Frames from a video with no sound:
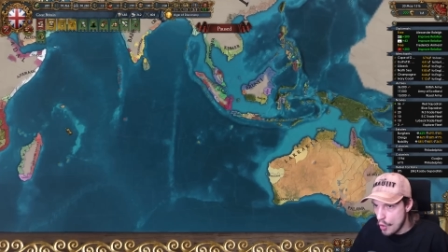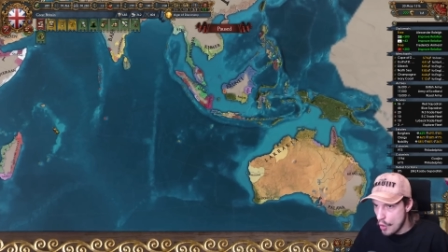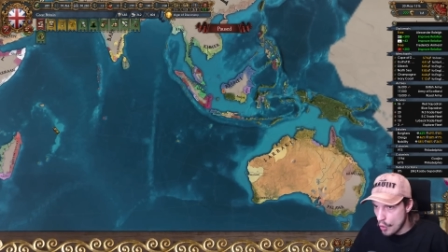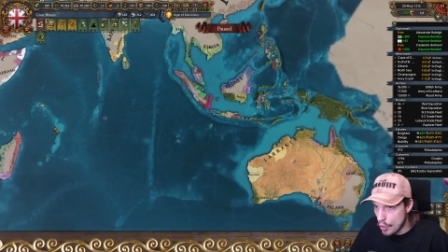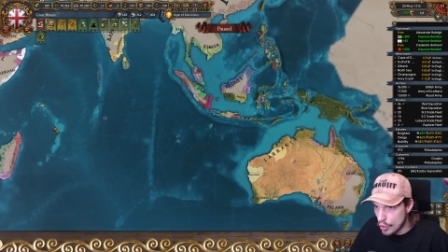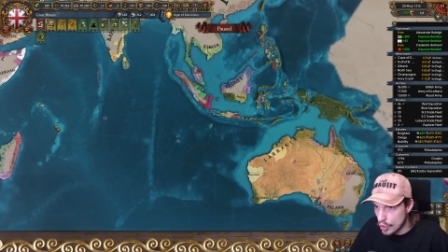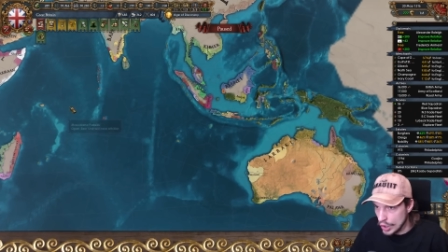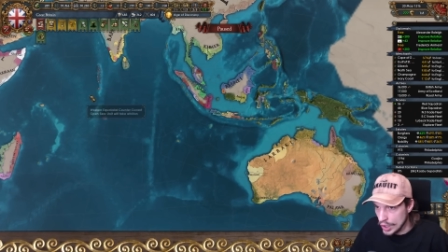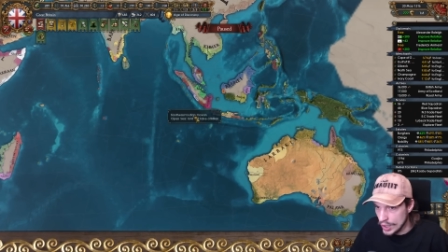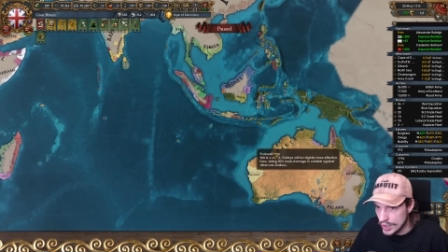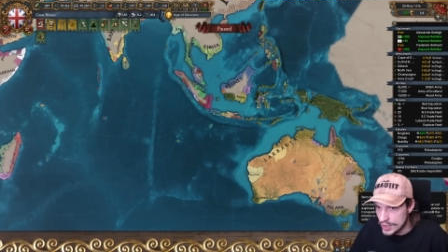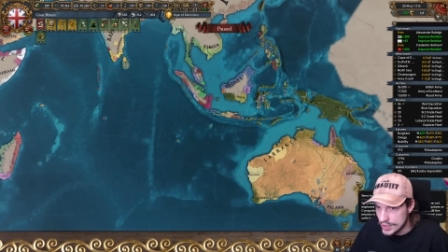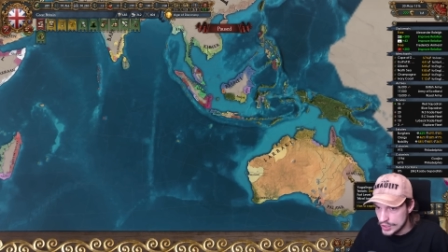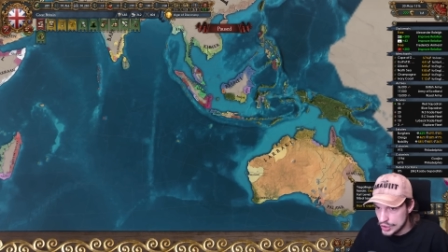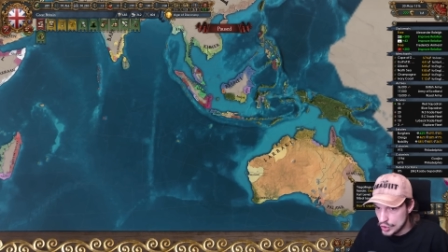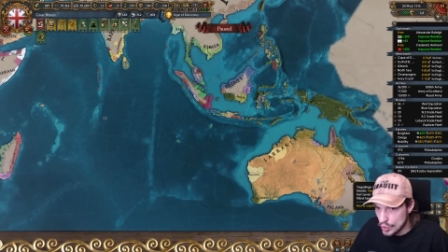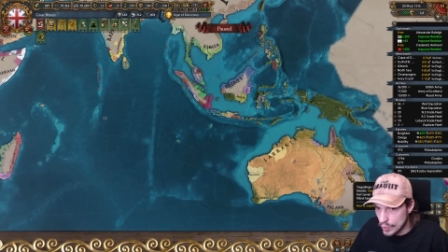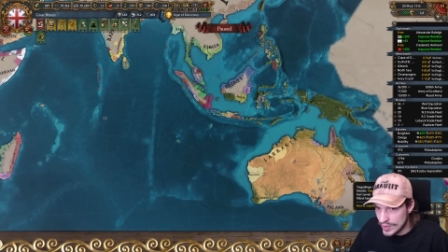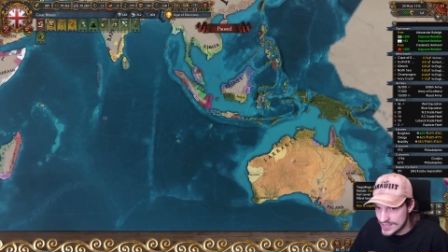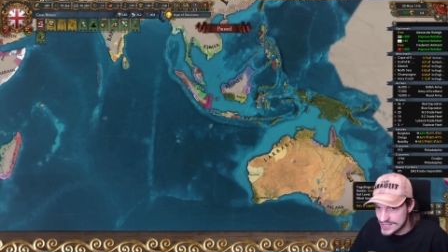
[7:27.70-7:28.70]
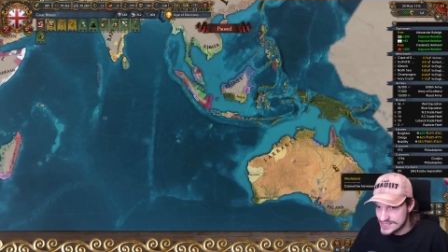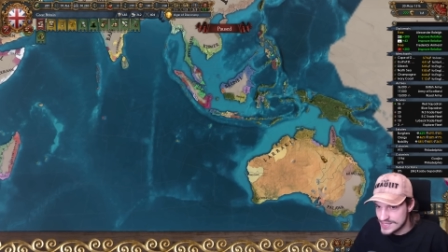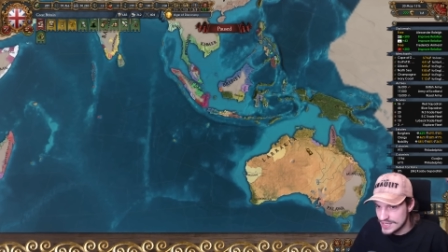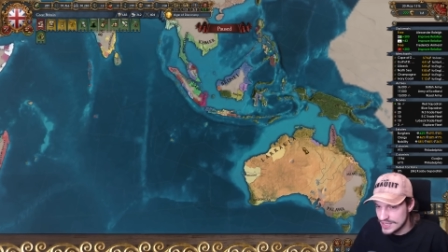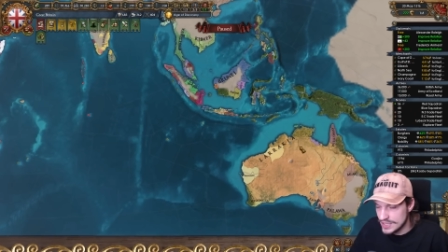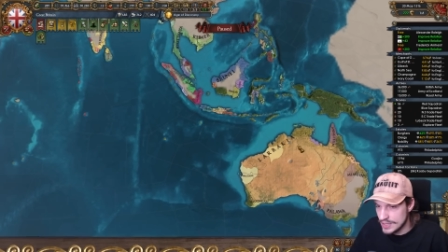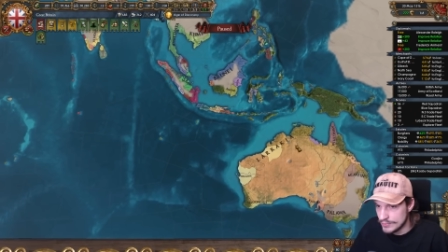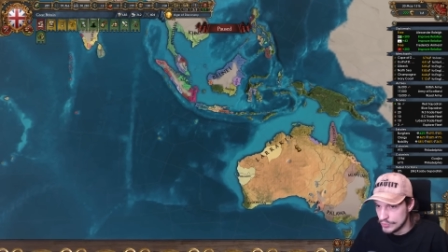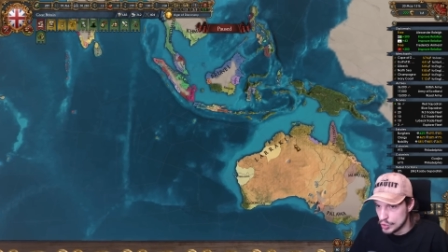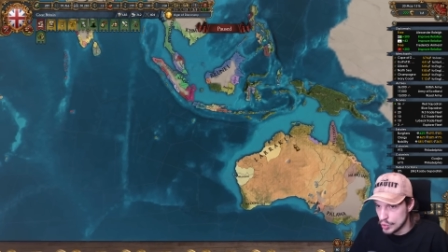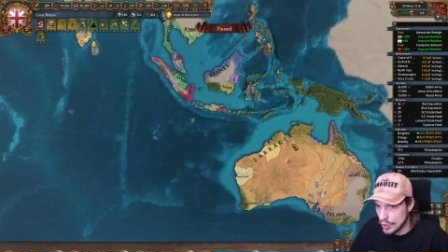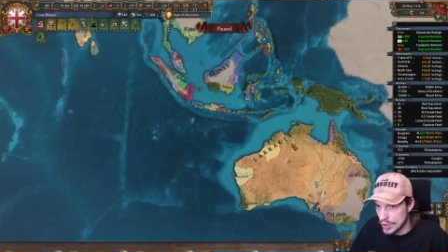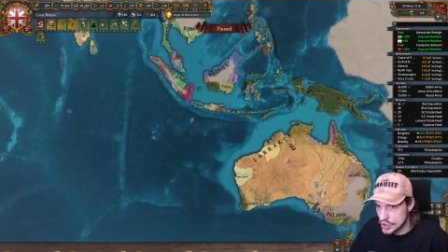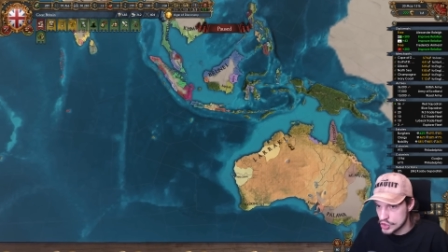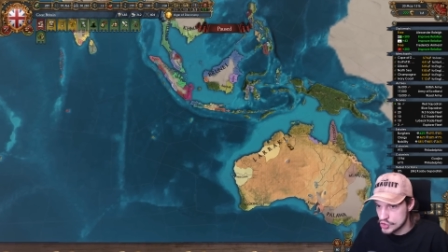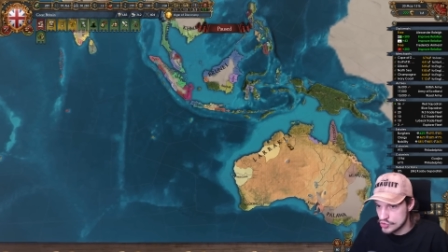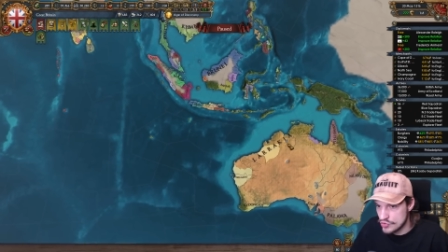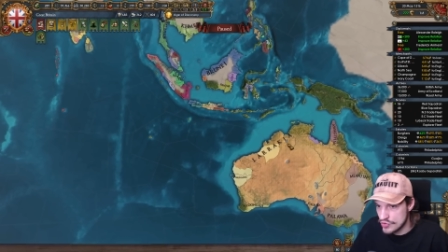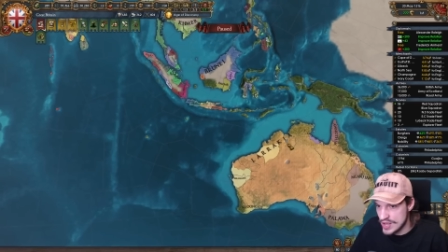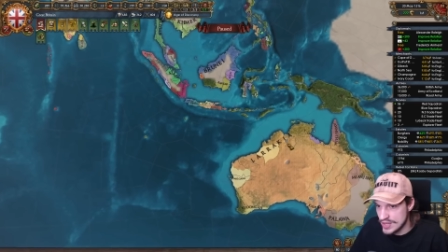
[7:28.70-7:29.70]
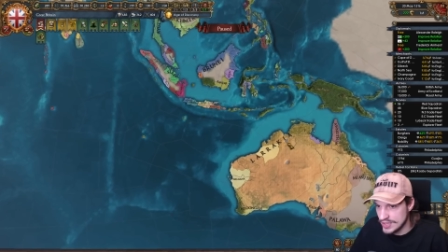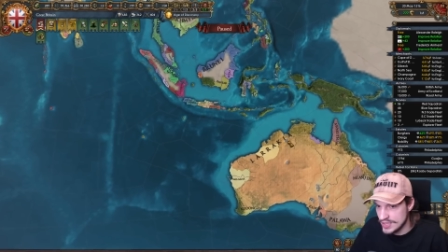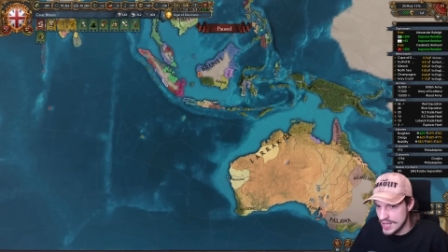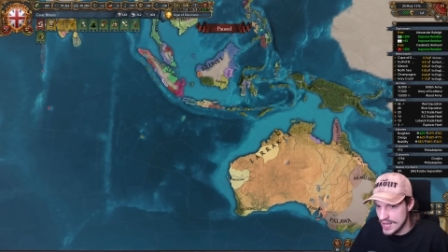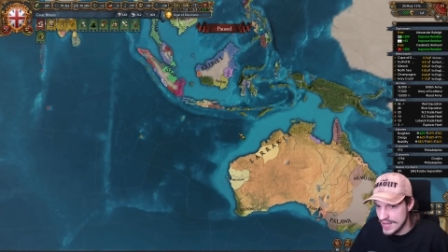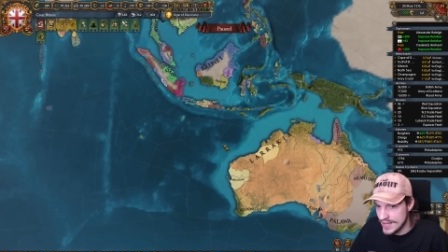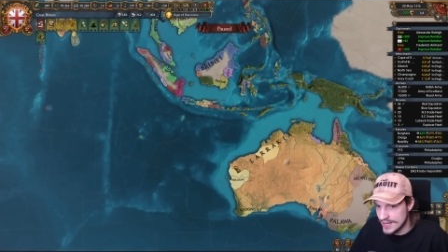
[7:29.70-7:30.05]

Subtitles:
Or do I send him to Australia